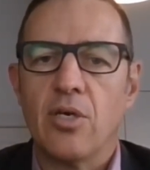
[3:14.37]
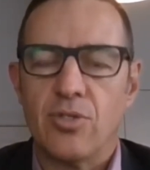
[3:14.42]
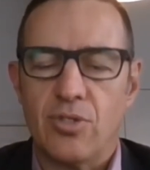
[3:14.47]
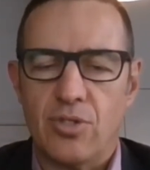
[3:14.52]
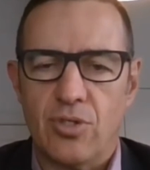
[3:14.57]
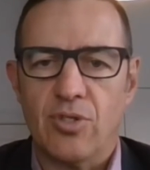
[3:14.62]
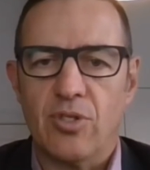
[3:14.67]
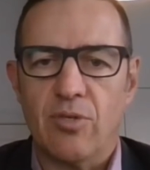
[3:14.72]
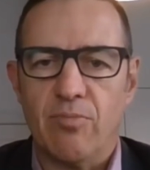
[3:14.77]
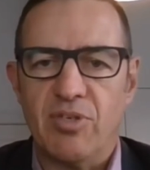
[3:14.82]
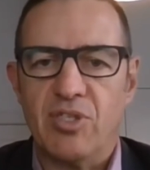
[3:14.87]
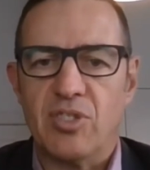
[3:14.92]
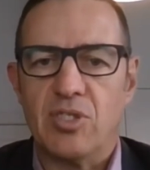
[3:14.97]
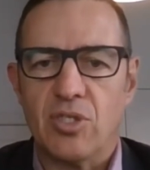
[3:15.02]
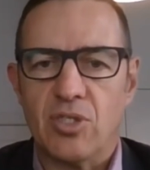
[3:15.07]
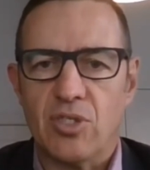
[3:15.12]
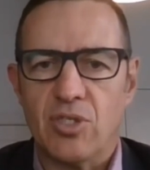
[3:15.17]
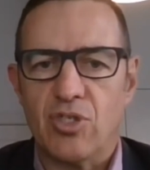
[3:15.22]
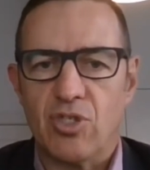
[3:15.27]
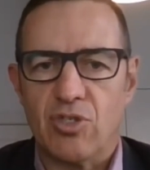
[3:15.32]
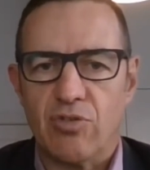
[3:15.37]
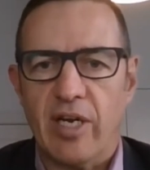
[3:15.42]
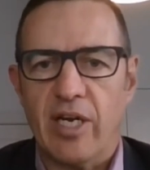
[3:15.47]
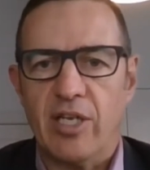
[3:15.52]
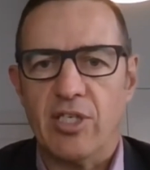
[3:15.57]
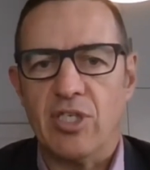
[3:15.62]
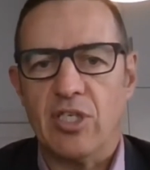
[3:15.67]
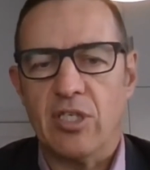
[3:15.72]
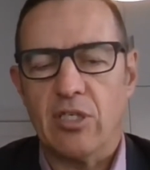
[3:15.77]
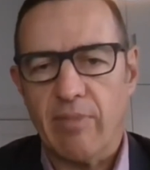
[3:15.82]
to the business's
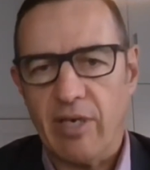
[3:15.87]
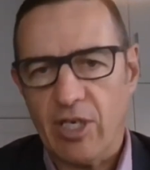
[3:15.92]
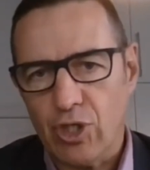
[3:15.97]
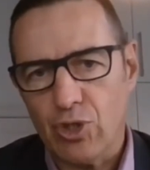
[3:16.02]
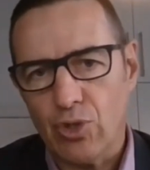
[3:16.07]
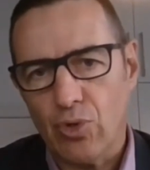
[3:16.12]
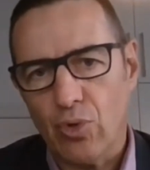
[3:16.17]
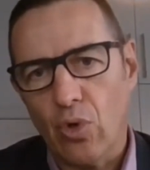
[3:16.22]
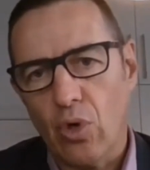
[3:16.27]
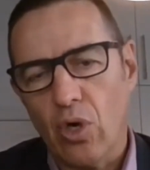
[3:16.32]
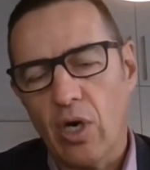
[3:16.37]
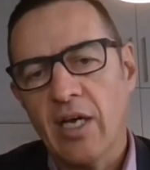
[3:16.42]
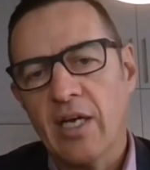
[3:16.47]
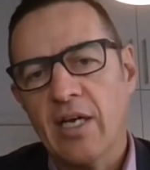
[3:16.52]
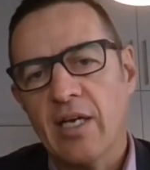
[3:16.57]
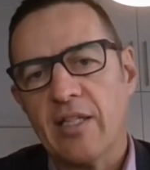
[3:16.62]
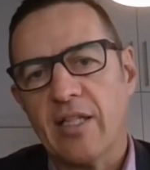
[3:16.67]
strategy to make sure